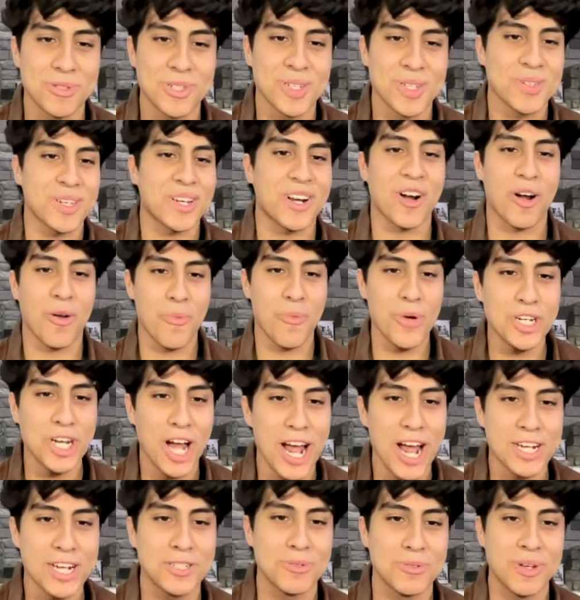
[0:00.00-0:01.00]
I was like, all right, which
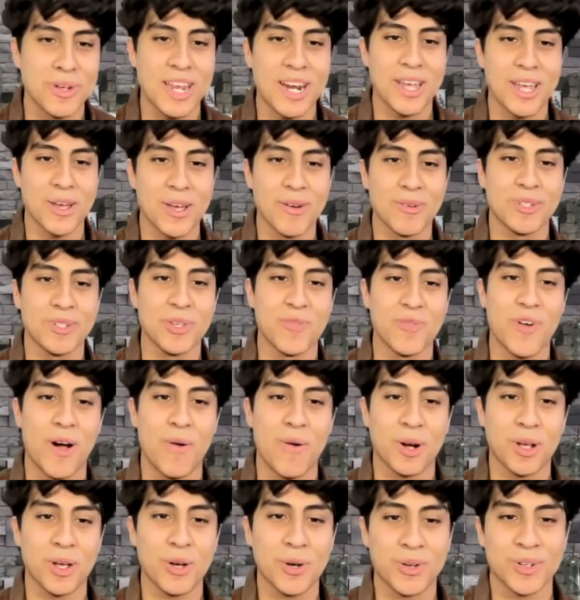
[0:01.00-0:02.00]
high school can I go to if I were
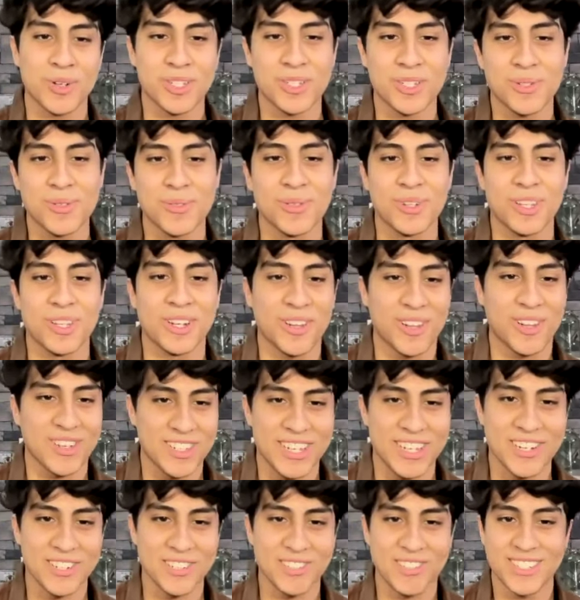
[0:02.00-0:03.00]
to go to school in Los
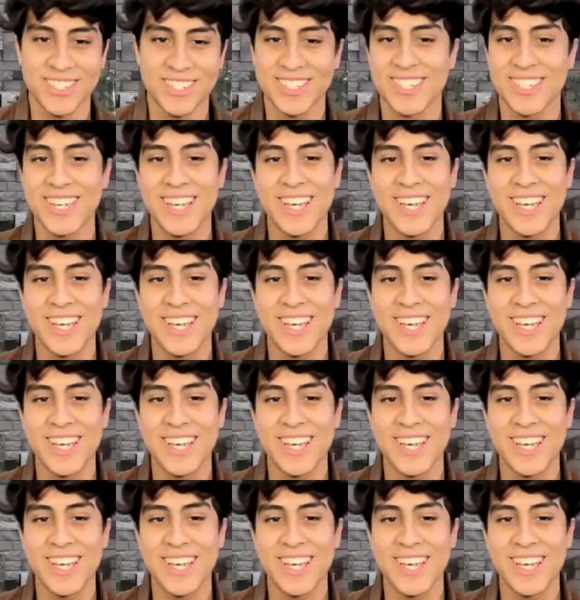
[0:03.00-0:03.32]
Angeles?